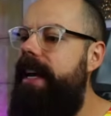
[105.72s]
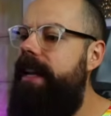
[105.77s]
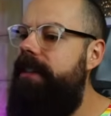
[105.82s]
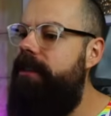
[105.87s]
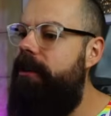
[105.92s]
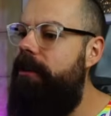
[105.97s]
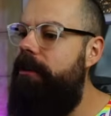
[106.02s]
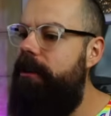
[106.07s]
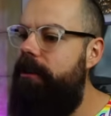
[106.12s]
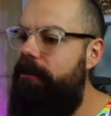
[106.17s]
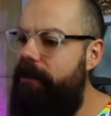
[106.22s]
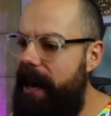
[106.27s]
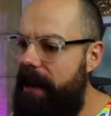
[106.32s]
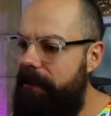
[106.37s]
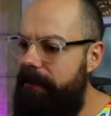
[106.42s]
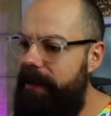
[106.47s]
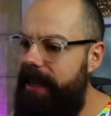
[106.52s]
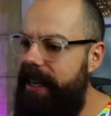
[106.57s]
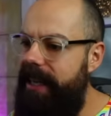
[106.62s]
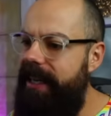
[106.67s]
It's got
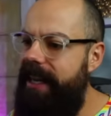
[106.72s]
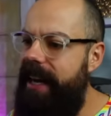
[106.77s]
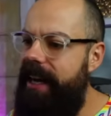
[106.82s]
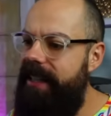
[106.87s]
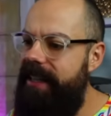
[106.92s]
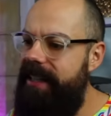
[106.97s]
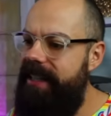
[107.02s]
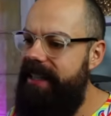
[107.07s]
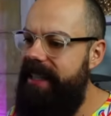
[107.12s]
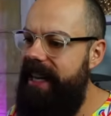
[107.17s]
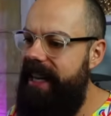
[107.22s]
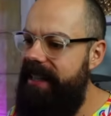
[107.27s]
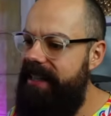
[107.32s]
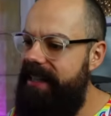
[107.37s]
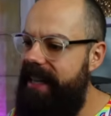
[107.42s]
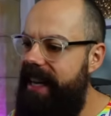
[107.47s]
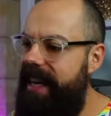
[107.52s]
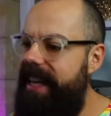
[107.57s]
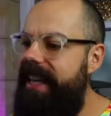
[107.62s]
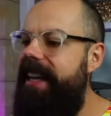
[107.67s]
graphene. It understands
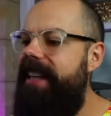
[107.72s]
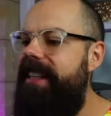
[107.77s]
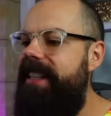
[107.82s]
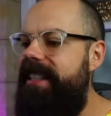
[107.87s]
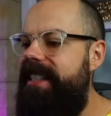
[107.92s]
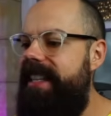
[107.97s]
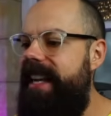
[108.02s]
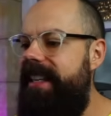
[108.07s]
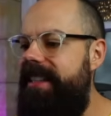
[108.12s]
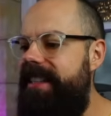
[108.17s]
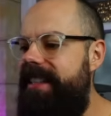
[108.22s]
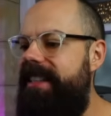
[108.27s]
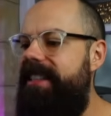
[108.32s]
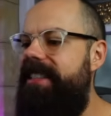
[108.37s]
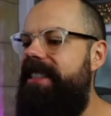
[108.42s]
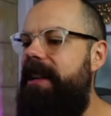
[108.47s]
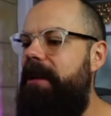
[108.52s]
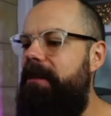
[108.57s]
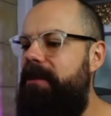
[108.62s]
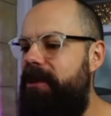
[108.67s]
that. It understands that
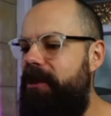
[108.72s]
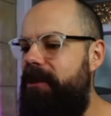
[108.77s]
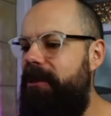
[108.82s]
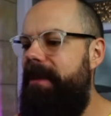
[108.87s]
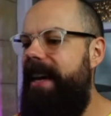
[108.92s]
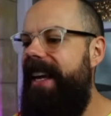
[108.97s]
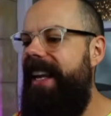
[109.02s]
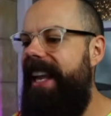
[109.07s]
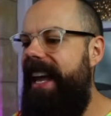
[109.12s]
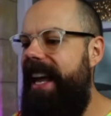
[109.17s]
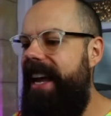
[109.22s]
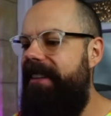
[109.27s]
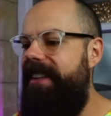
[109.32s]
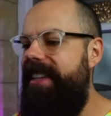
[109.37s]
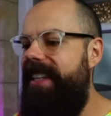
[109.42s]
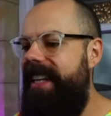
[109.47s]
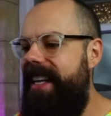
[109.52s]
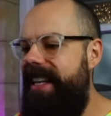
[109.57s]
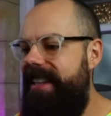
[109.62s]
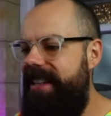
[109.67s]
there's an absorbent layer
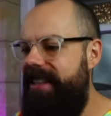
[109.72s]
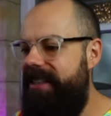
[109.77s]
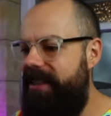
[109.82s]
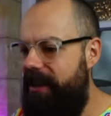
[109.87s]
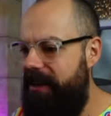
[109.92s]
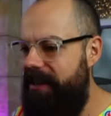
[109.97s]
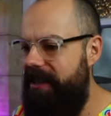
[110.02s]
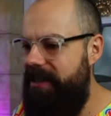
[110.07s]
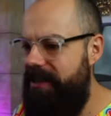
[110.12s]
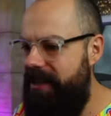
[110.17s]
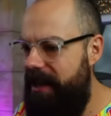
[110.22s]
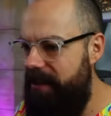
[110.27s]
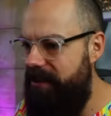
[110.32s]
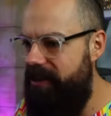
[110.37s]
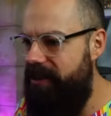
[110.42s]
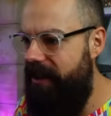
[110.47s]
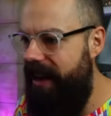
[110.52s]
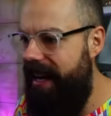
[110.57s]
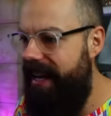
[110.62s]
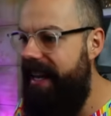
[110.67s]
underneath. It's got the
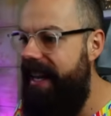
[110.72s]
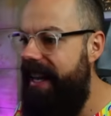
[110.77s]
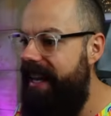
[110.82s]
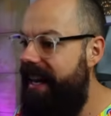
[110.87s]
substrate.